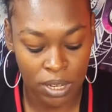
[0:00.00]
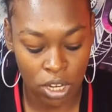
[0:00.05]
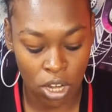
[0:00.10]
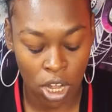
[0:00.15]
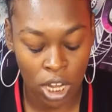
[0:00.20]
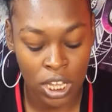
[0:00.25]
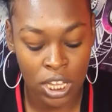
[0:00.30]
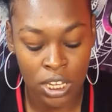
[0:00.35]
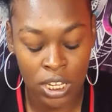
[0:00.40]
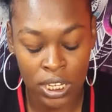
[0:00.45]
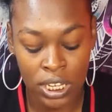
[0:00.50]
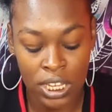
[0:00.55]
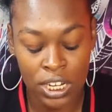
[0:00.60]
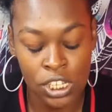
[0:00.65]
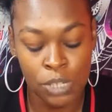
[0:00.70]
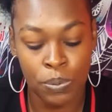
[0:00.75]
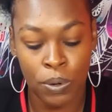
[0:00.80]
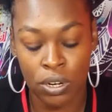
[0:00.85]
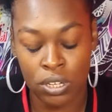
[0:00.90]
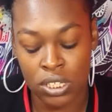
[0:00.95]
of y'all could
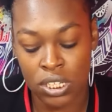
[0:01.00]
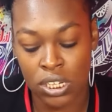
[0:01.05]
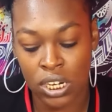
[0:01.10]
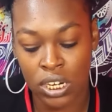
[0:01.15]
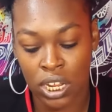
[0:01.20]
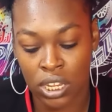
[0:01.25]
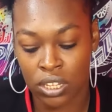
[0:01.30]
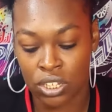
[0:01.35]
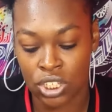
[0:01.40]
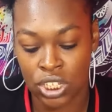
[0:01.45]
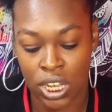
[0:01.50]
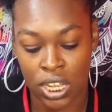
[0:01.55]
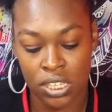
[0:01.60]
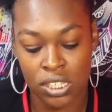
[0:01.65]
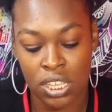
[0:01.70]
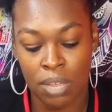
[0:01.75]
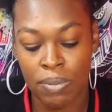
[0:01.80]
give this person another chance.